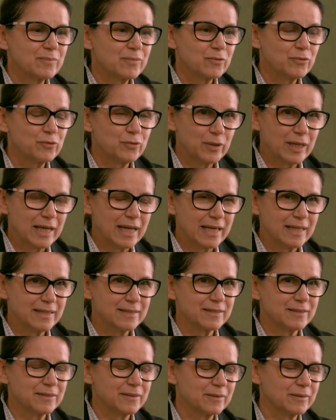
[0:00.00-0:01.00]
for
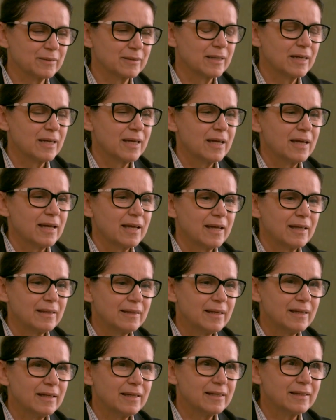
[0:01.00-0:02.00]
later, and
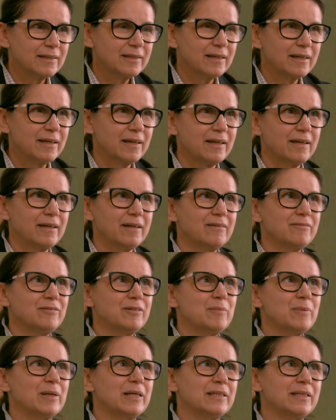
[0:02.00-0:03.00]
then
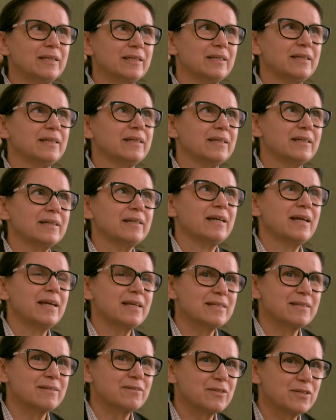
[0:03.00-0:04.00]
everybody
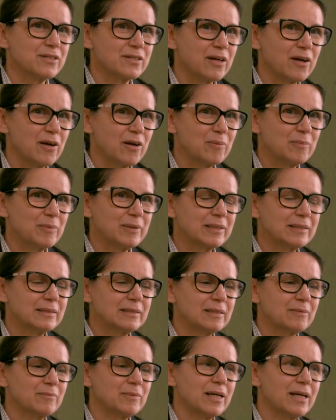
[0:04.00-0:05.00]
has to stop, and
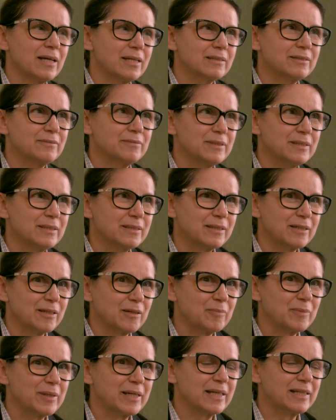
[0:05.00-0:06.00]
some guys with the
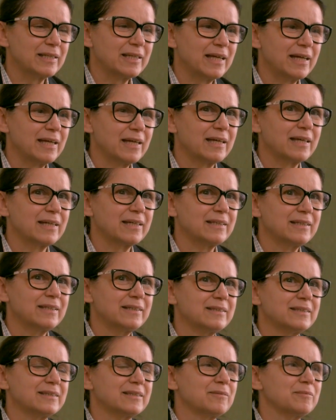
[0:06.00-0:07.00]
camera in hand,
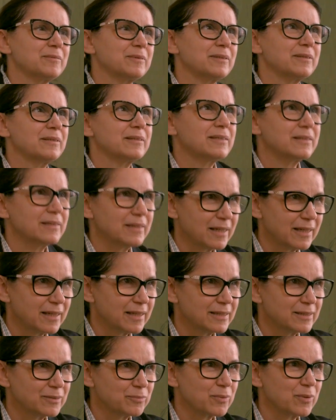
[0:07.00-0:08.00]
and some
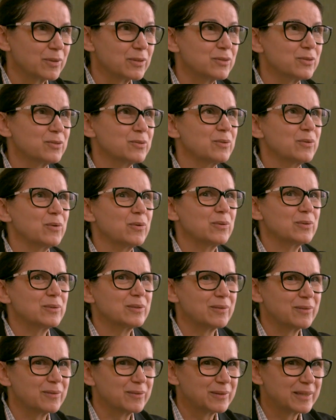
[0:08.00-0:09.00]
guys want to go
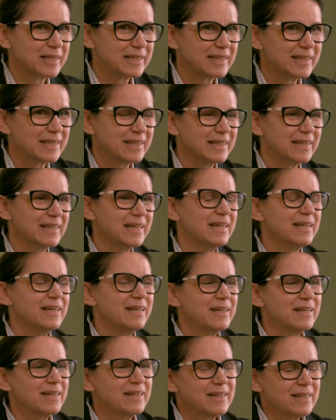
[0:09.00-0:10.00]
already
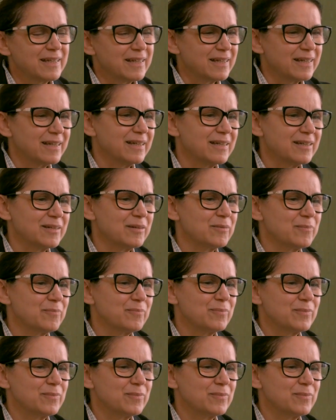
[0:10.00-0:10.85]
to